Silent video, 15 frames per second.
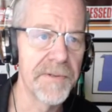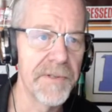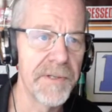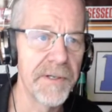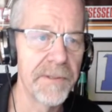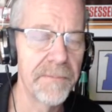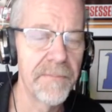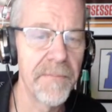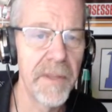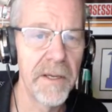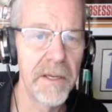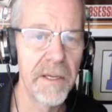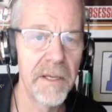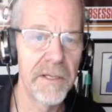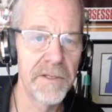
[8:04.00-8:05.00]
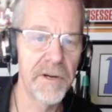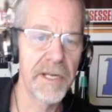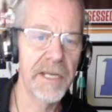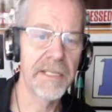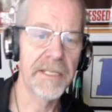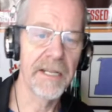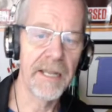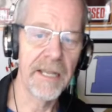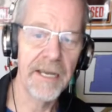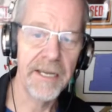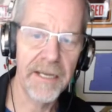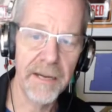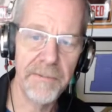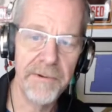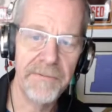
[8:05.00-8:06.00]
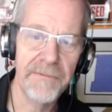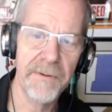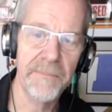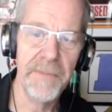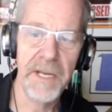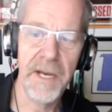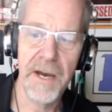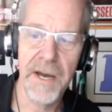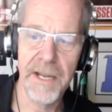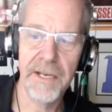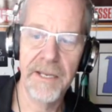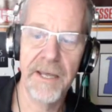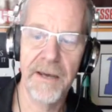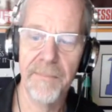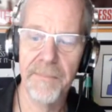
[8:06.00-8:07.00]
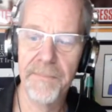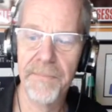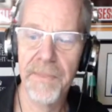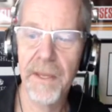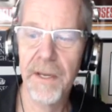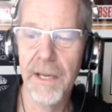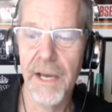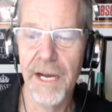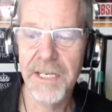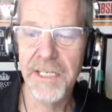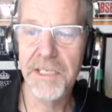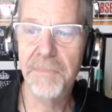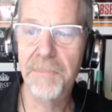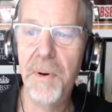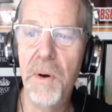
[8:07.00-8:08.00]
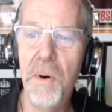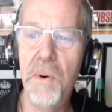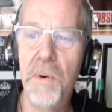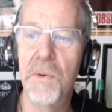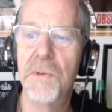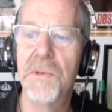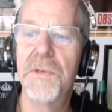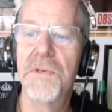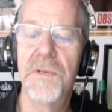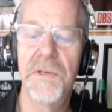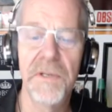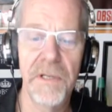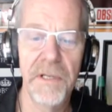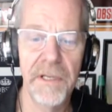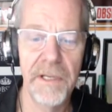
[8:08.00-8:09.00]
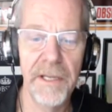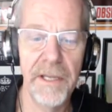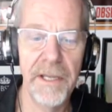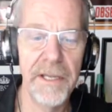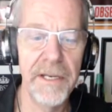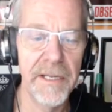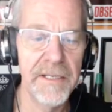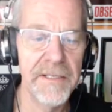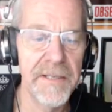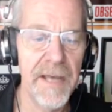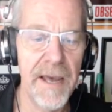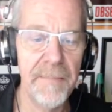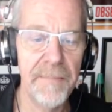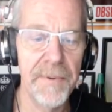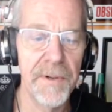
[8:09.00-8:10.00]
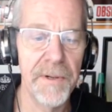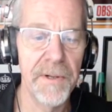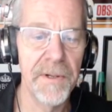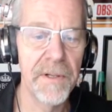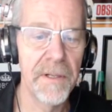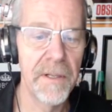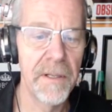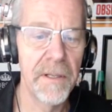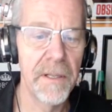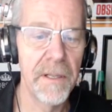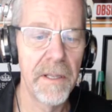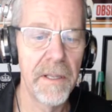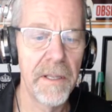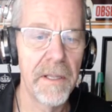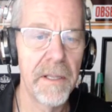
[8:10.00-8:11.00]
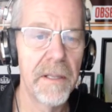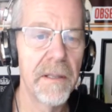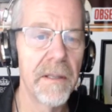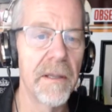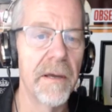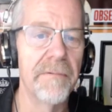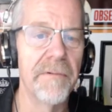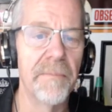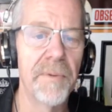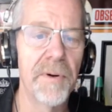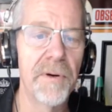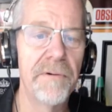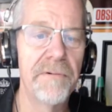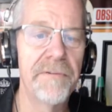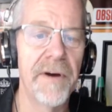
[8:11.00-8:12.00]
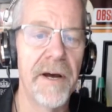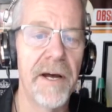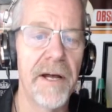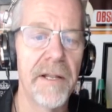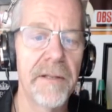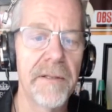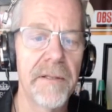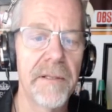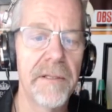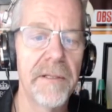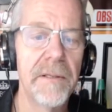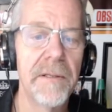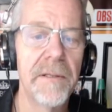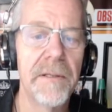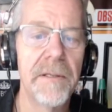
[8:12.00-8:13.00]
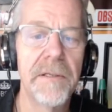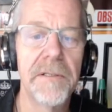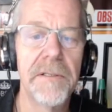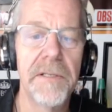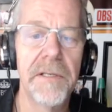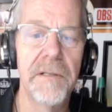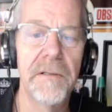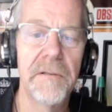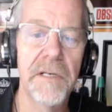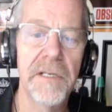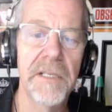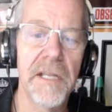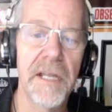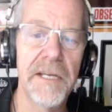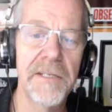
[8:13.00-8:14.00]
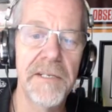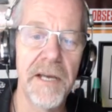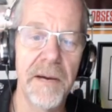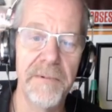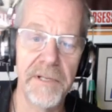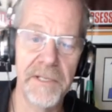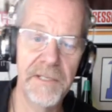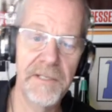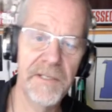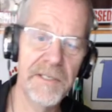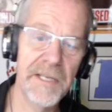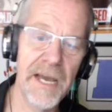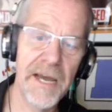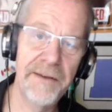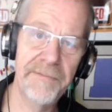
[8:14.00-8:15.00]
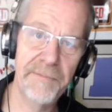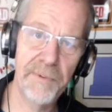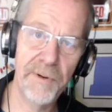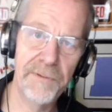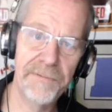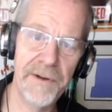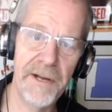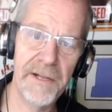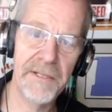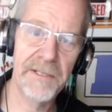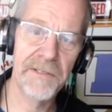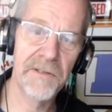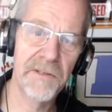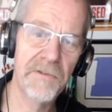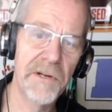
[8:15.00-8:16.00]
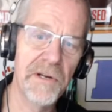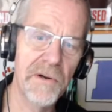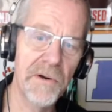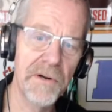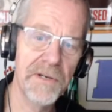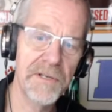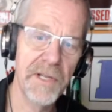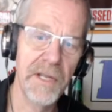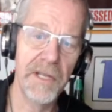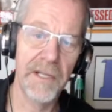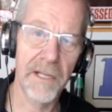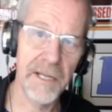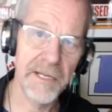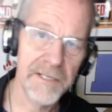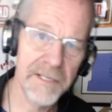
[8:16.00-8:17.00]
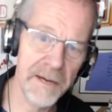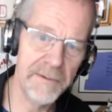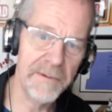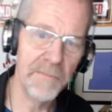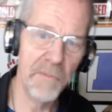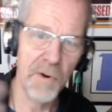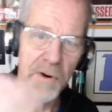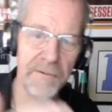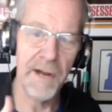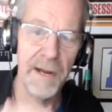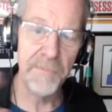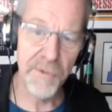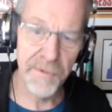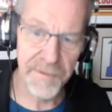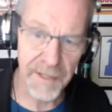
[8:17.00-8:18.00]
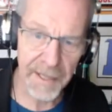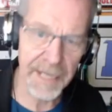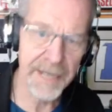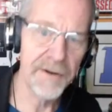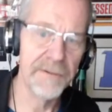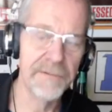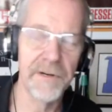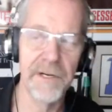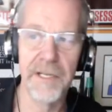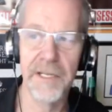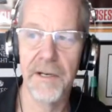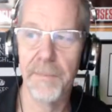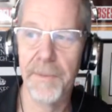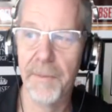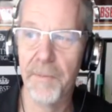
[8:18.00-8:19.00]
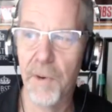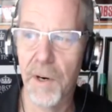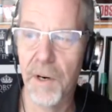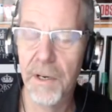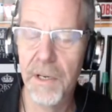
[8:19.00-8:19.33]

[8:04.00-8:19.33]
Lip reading: here. Try and get the light coming from behind them. I suppose an example of a profile. See, look at the lights coming. This is kind of a profile. It's a 3/4. The light's coming more. I move the light over a little bit more.